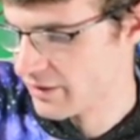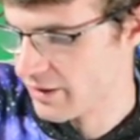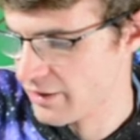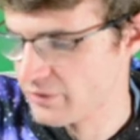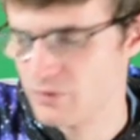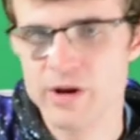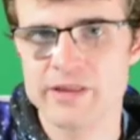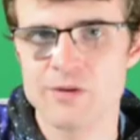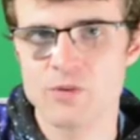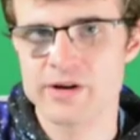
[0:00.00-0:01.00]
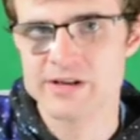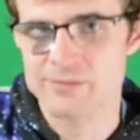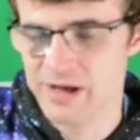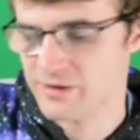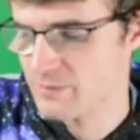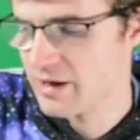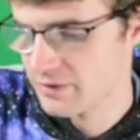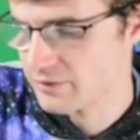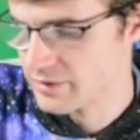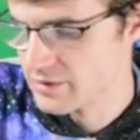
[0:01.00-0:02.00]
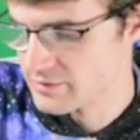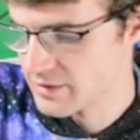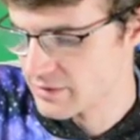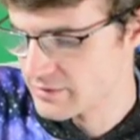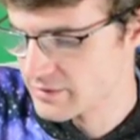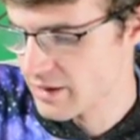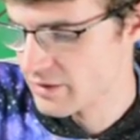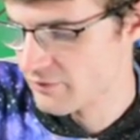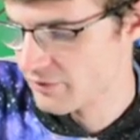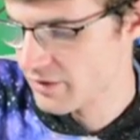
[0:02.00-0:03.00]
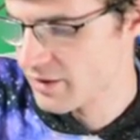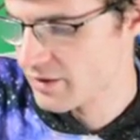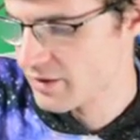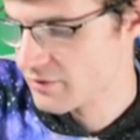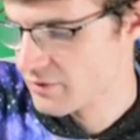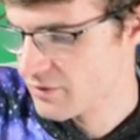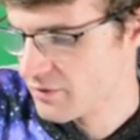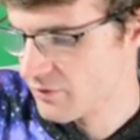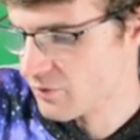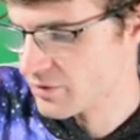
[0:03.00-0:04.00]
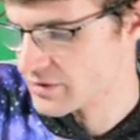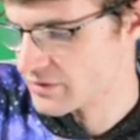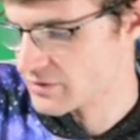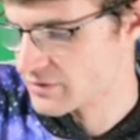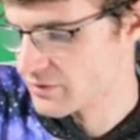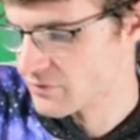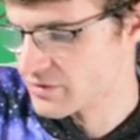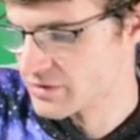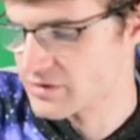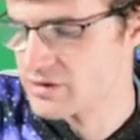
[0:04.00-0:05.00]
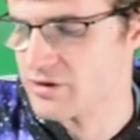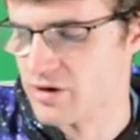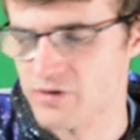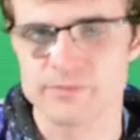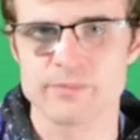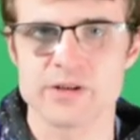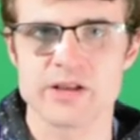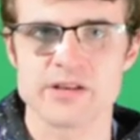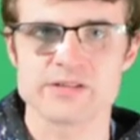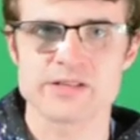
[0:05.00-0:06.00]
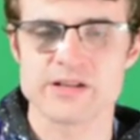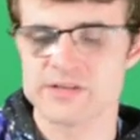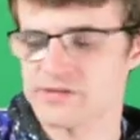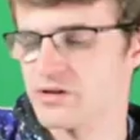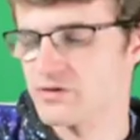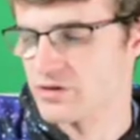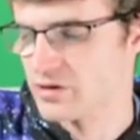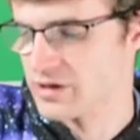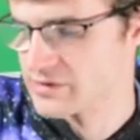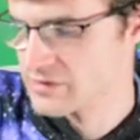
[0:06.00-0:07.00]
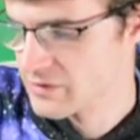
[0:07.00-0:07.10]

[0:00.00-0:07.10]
And the way that works out mathematically is that the sine of theta, of course, goes to 0, because theta is 0 degrees.